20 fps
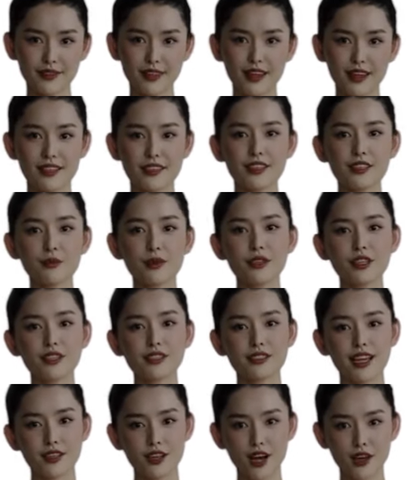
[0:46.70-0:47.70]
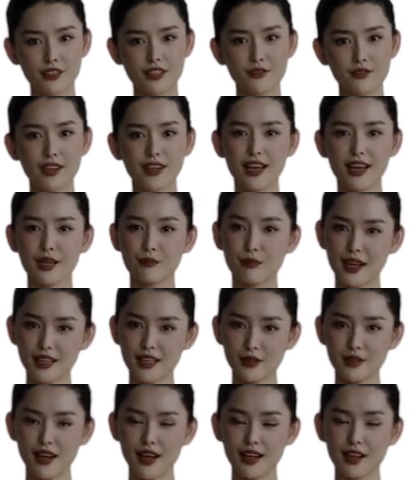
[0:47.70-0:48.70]
Care home costs are
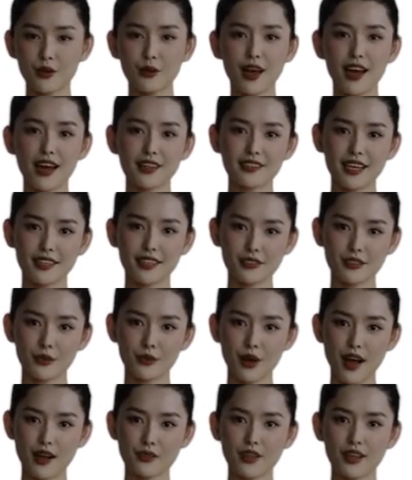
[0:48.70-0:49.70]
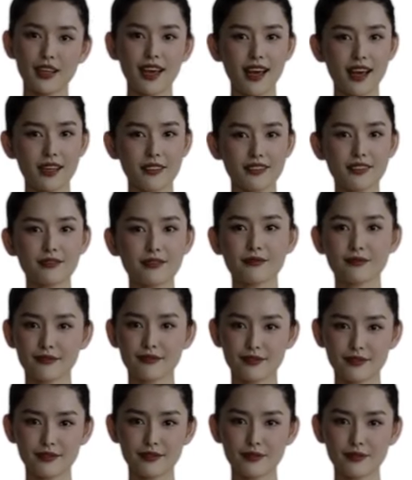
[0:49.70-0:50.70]
skyrocketing, and it's a major concern for
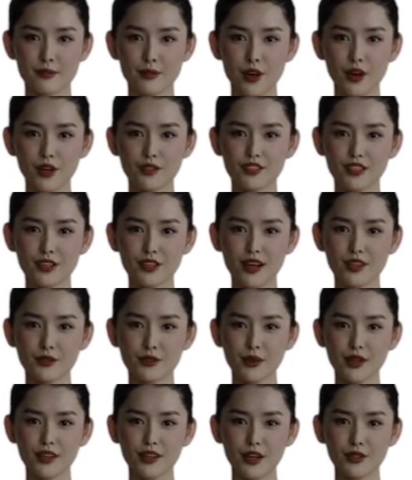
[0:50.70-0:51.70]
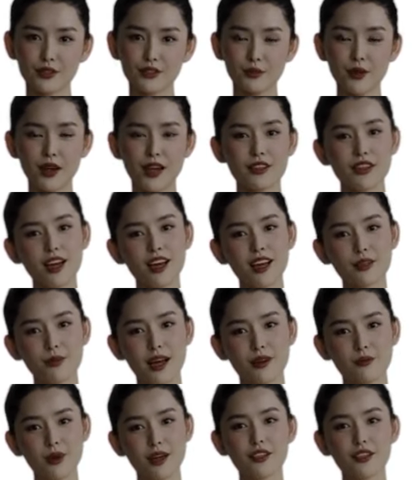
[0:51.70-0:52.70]
many pensioners.
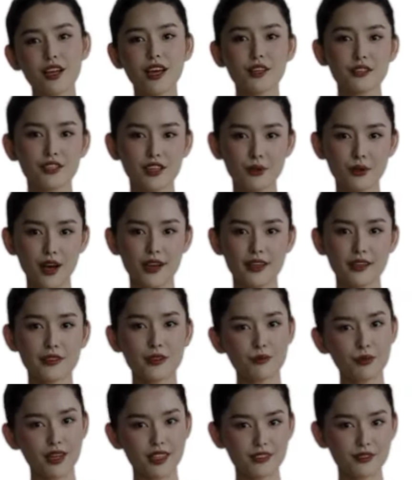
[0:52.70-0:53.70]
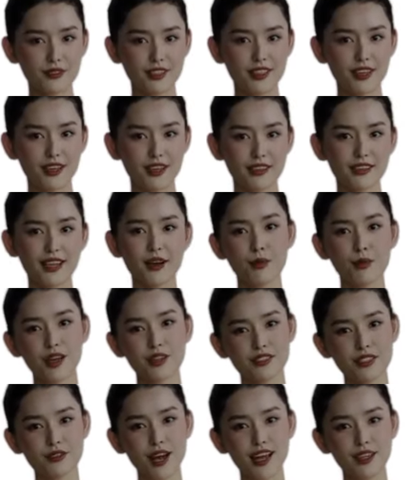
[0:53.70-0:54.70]
Now, if our friend wants to recoup recent
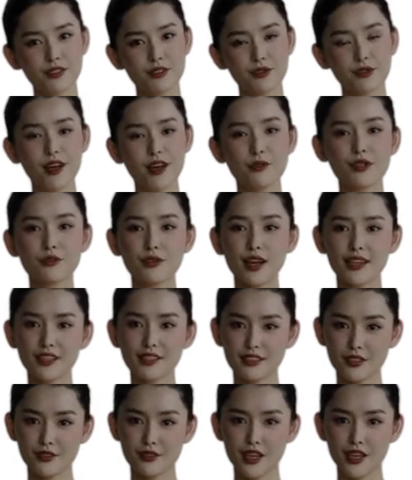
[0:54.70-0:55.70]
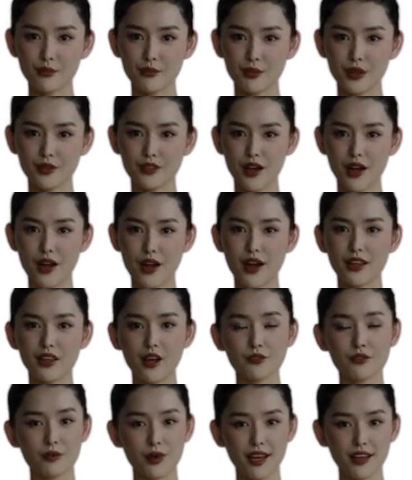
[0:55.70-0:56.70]
losses, we might need to rethink their
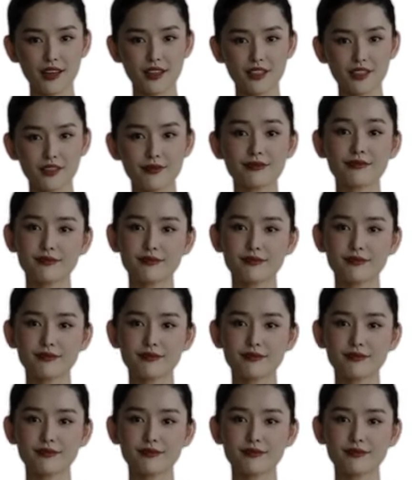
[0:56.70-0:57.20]
portfolio.